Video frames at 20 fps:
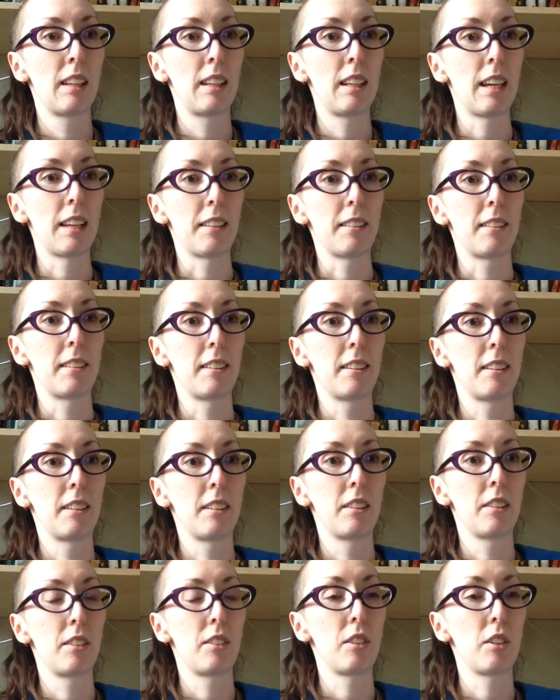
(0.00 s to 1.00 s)
Yes,
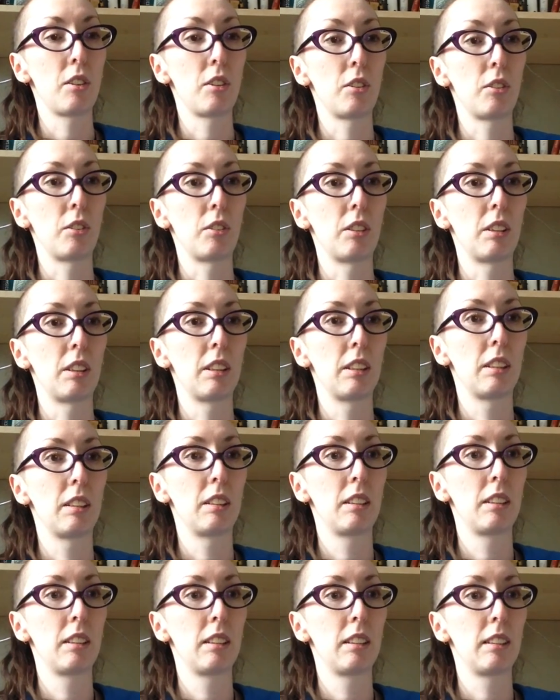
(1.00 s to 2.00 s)
so
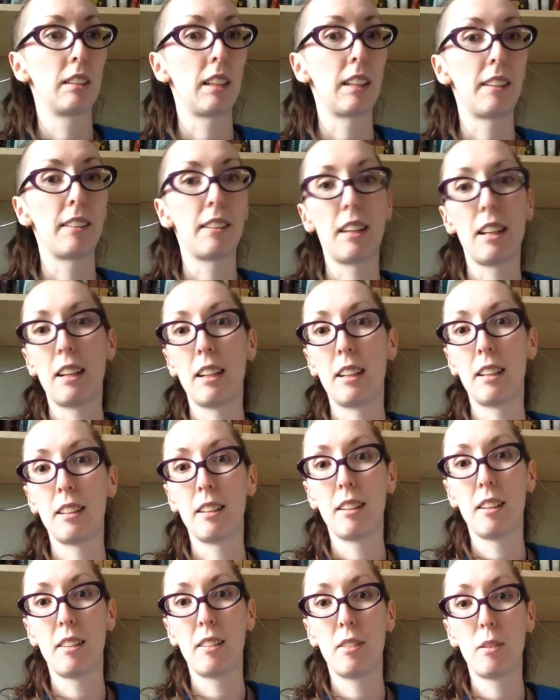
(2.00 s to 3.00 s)
let's get
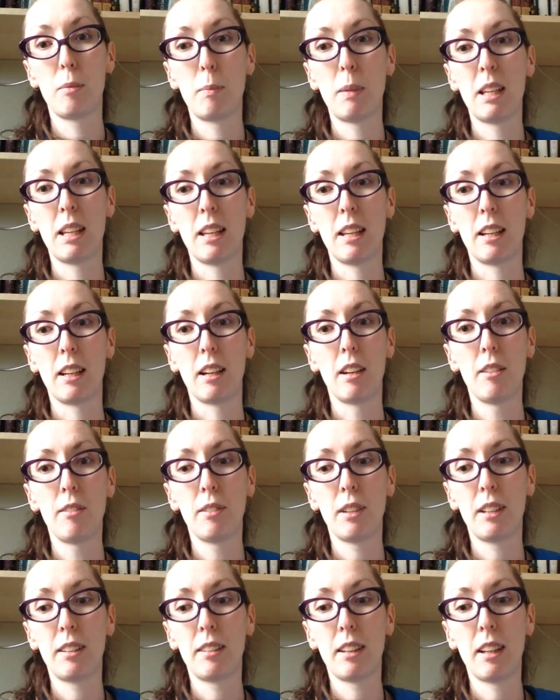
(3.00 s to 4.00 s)
in. Speaking
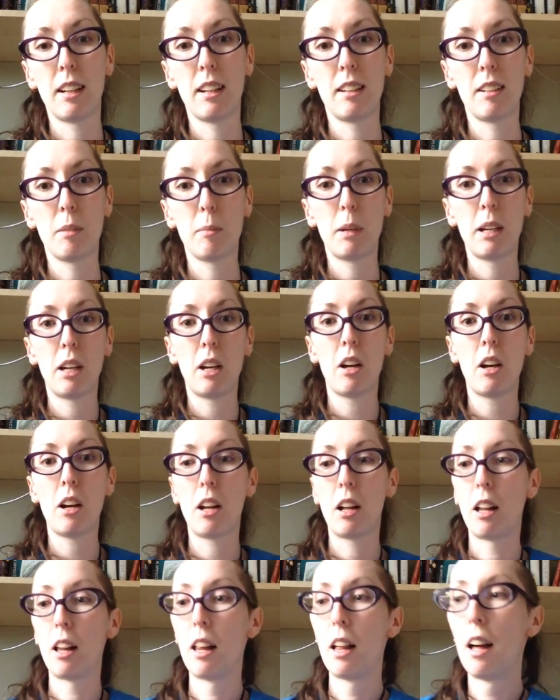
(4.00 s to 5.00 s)
of, let's get into my
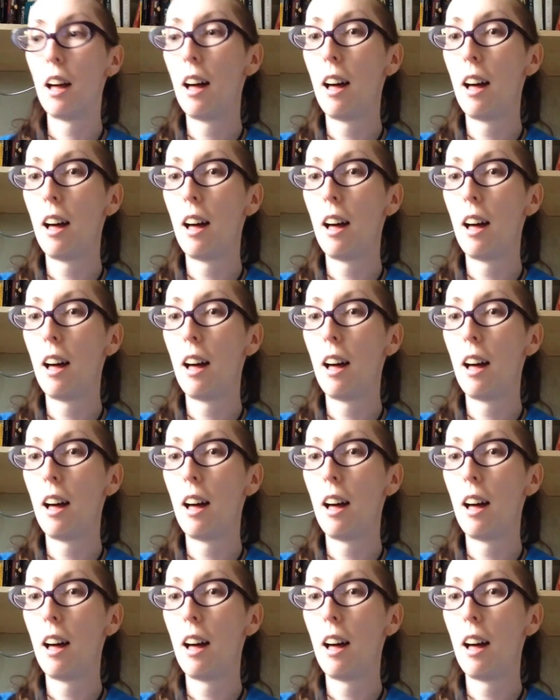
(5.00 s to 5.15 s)
haul.